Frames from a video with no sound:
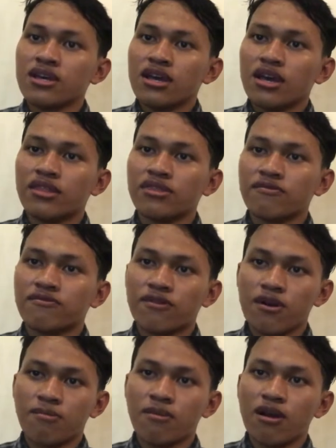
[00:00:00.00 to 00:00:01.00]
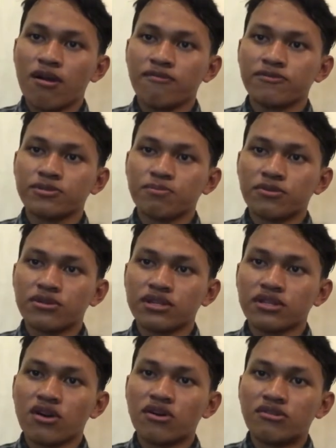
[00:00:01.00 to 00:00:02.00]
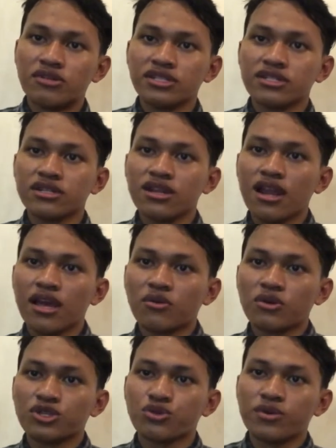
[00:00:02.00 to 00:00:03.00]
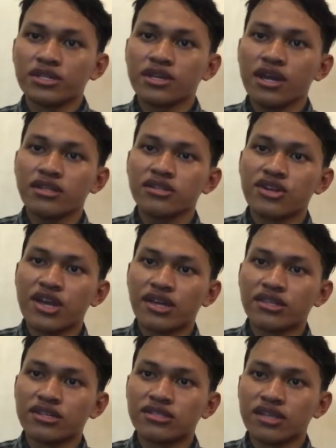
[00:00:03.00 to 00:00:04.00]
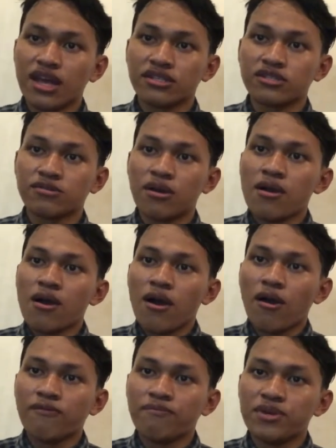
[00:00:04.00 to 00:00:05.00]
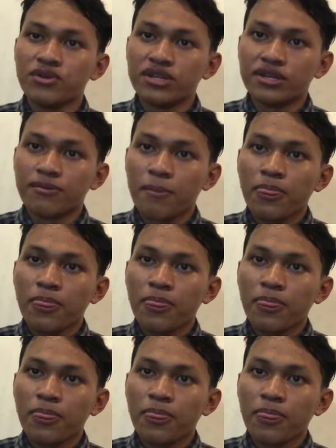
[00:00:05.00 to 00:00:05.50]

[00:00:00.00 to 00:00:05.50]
in the form of spoken or written language which can create a sense of beauty.